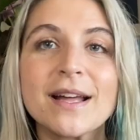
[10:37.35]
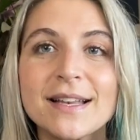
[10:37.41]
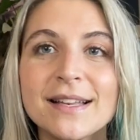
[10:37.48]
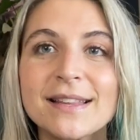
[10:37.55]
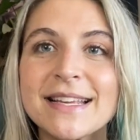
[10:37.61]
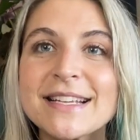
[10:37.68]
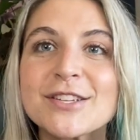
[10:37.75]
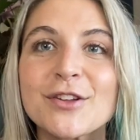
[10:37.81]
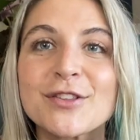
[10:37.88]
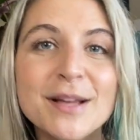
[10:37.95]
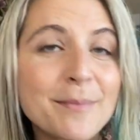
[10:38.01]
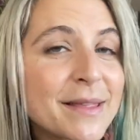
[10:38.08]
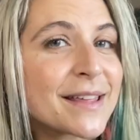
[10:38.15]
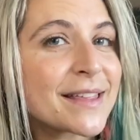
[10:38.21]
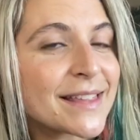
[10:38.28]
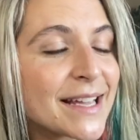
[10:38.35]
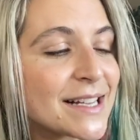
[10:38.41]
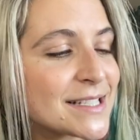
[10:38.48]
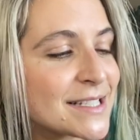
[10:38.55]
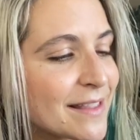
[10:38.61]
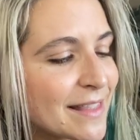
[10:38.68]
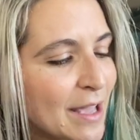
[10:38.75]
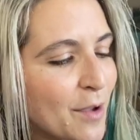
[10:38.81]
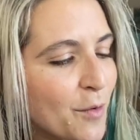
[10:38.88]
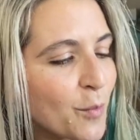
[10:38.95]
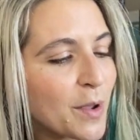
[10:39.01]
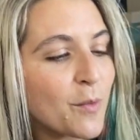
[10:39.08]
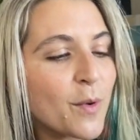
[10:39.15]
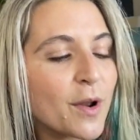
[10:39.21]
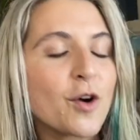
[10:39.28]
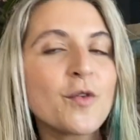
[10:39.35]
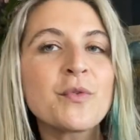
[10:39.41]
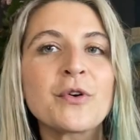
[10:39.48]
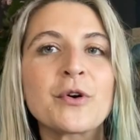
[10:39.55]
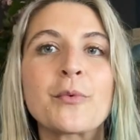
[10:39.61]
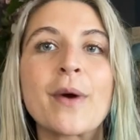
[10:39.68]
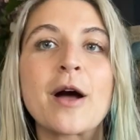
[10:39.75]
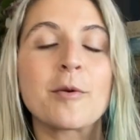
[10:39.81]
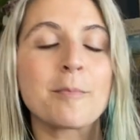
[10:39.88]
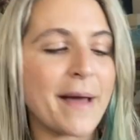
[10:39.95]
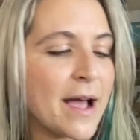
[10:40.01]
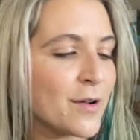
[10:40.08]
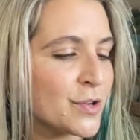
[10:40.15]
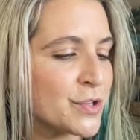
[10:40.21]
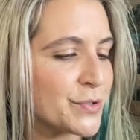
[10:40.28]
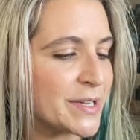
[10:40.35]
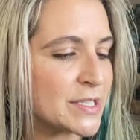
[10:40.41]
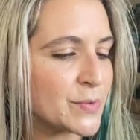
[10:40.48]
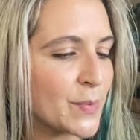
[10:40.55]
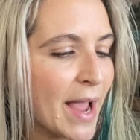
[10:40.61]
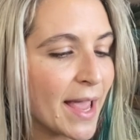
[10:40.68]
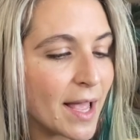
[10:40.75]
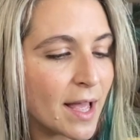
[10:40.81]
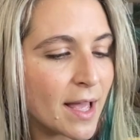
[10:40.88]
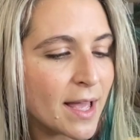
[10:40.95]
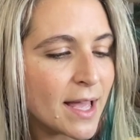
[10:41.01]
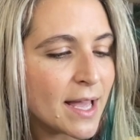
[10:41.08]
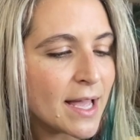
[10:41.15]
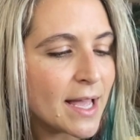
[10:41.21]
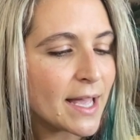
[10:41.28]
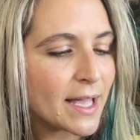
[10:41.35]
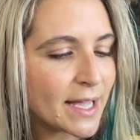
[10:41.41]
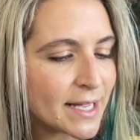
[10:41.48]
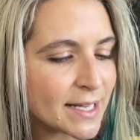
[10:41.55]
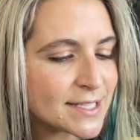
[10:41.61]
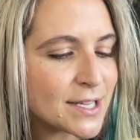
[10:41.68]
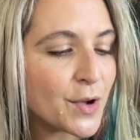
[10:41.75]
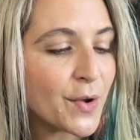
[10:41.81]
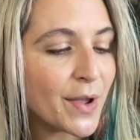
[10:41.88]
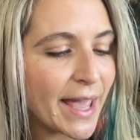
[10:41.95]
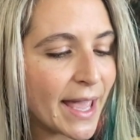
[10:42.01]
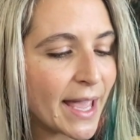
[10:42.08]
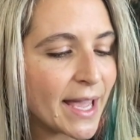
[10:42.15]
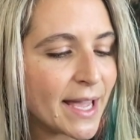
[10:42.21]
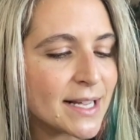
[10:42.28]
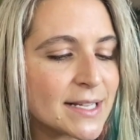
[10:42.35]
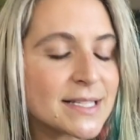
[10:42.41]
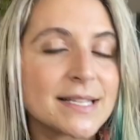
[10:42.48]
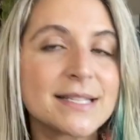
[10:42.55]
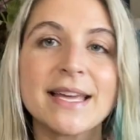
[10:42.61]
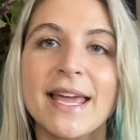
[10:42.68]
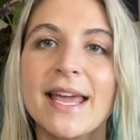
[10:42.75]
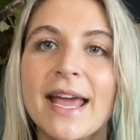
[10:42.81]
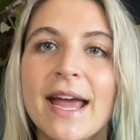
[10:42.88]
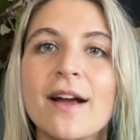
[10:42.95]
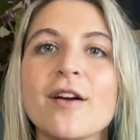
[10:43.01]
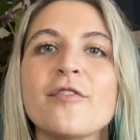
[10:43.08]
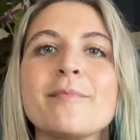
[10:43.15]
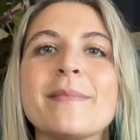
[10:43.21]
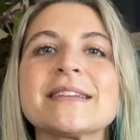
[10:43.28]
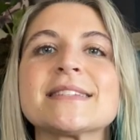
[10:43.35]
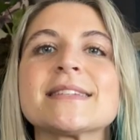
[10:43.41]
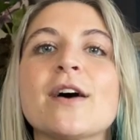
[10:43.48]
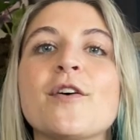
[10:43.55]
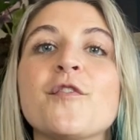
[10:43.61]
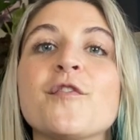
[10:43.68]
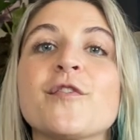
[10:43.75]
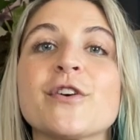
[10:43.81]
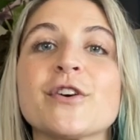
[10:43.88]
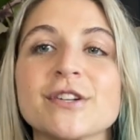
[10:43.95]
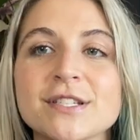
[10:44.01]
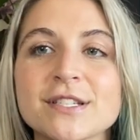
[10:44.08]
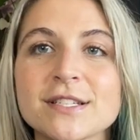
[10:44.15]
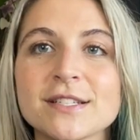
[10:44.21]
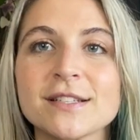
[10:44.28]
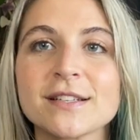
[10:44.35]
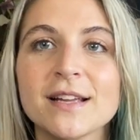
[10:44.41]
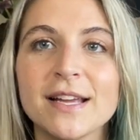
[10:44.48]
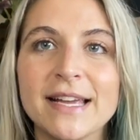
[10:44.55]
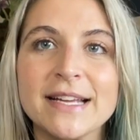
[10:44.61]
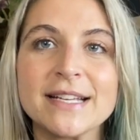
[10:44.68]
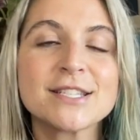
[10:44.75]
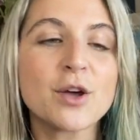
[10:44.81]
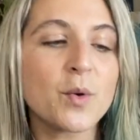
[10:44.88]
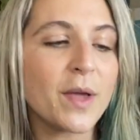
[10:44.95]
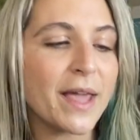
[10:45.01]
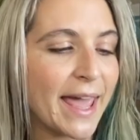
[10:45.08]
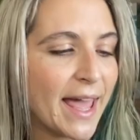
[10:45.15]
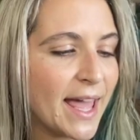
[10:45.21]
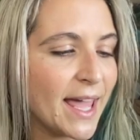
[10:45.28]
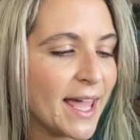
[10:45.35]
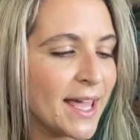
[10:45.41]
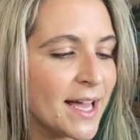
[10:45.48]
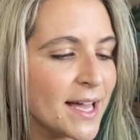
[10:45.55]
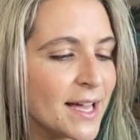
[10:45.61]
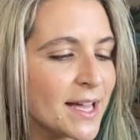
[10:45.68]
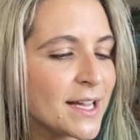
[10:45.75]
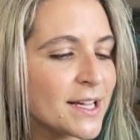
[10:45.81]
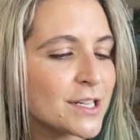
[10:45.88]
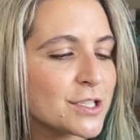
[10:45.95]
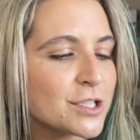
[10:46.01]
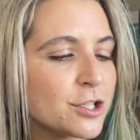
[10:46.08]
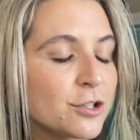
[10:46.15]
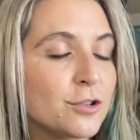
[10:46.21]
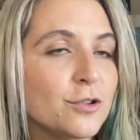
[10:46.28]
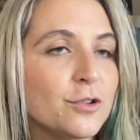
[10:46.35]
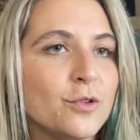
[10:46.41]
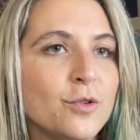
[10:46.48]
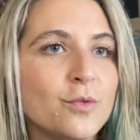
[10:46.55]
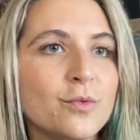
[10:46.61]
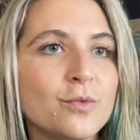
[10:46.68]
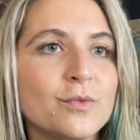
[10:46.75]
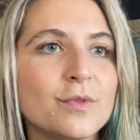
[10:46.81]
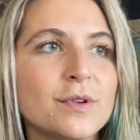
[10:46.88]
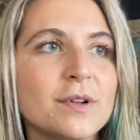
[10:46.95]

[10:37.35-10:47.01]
these are some of the things that we went over around boundaries, right? It's okay to take care of myself first. It's okay to